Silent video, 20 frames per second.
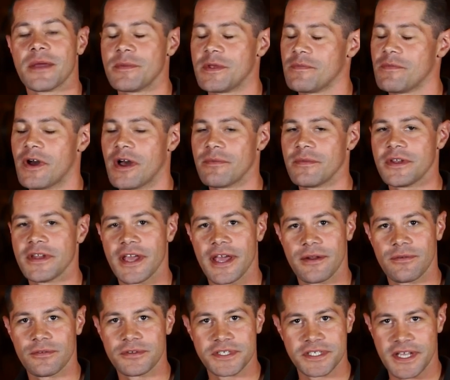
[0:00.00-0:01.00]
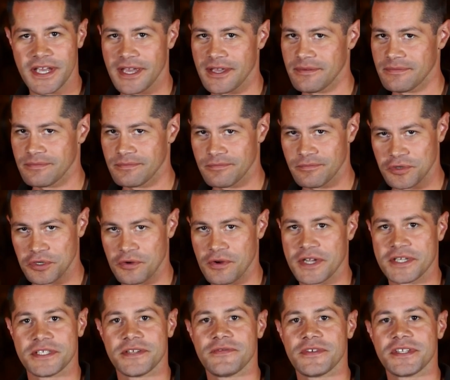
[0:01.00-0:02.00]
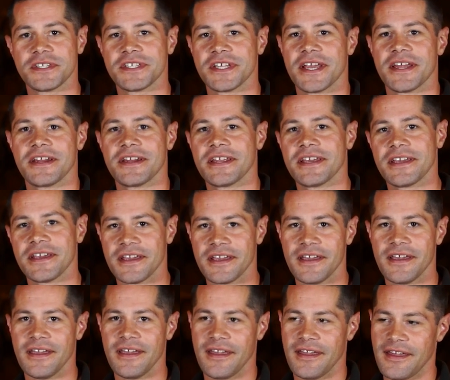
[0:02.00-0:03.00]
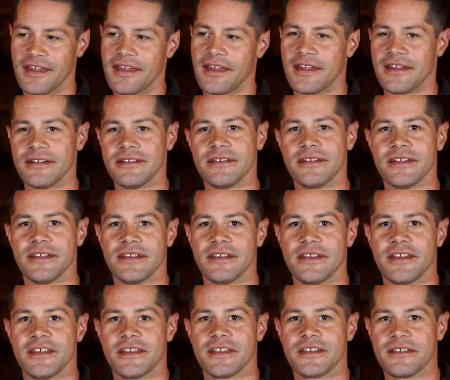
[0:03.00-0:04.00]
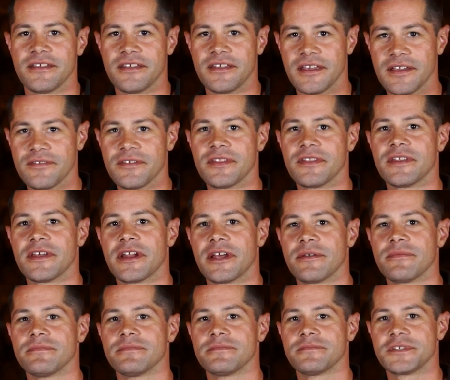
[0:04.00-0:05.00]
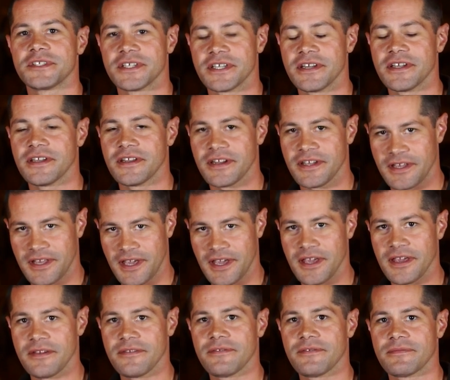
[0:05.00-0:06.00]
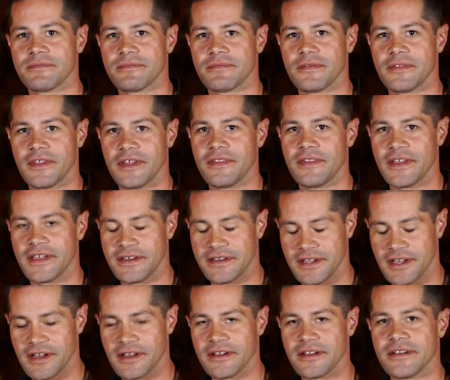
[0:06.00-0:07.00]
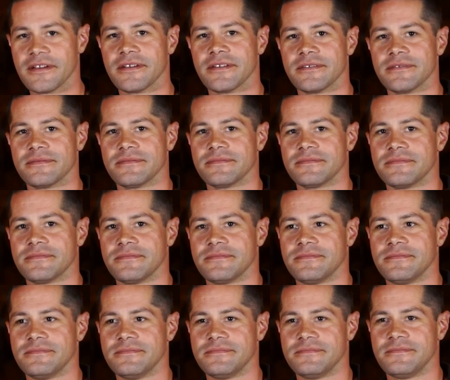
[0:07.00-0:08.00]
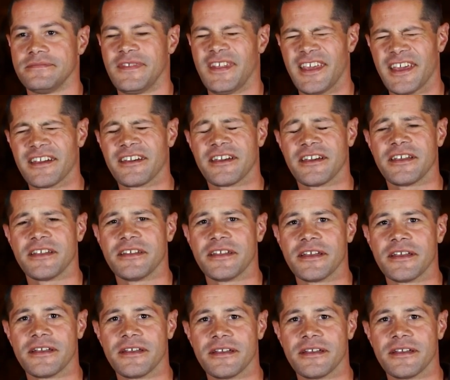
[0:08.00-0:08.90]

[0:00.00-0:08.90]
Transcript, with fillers: I mean, mom and dad will say progressive insanity. And given that I'm sitting in a cave that they dug, yeah, kinda.